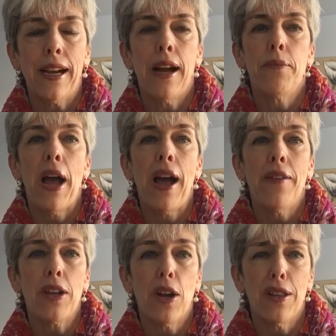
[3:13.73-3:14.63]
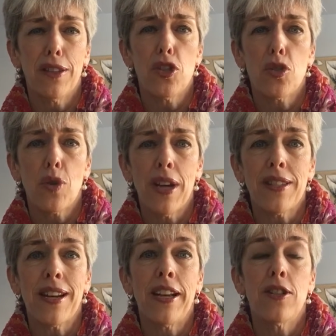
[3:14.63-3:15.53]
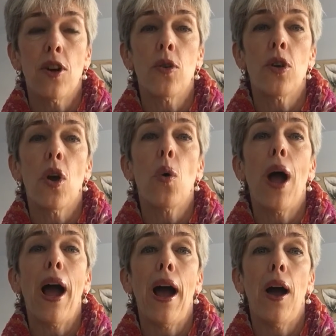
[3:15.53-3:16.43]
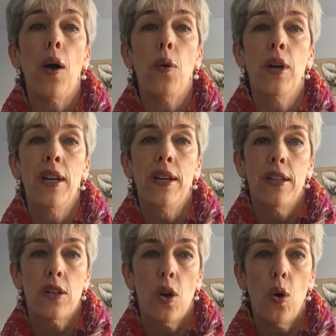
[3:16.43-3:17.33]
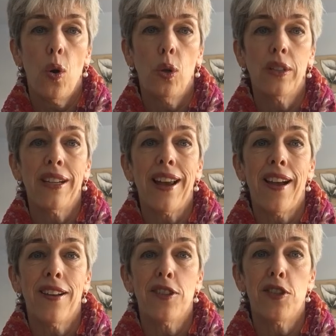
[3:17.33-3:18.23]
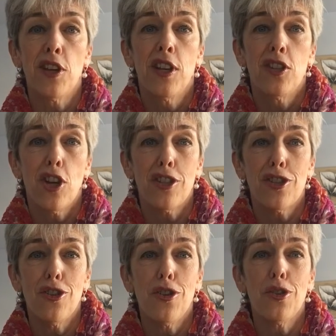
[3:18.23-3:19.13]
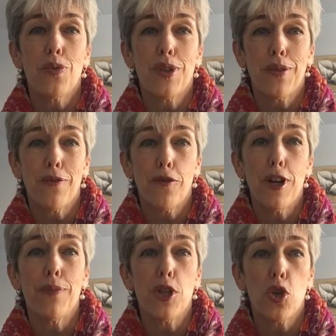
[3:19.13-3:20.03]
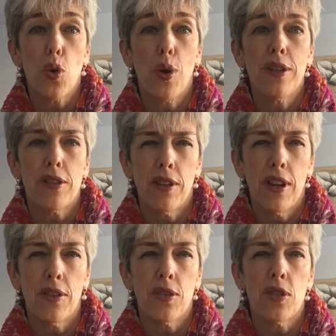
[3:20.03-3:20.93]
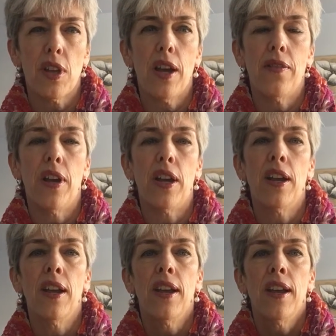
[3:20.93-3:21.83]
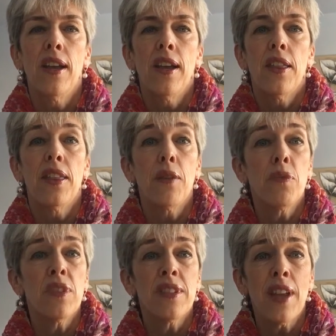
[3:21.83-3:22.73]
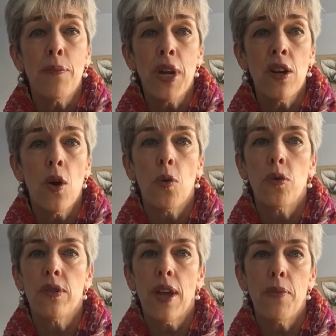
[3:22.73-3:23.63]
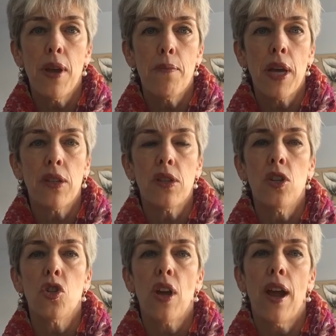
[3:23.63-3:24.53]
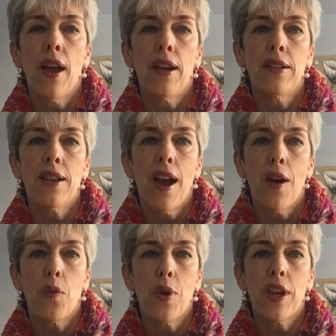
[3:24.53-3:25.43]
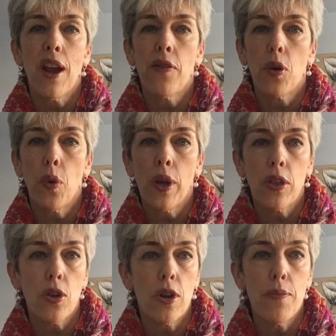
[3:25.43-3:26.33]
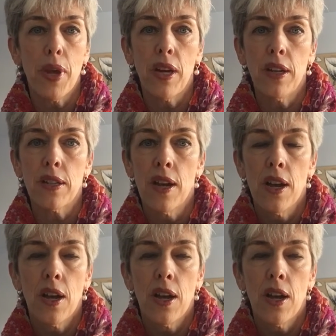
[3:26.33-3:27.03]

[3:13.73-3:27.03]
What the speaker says: I'm having all this stress and I don't know how to hold it as just news with some freedom and choice on the other side of it, then send me a note, send me a message, and we can have a quick 30-minute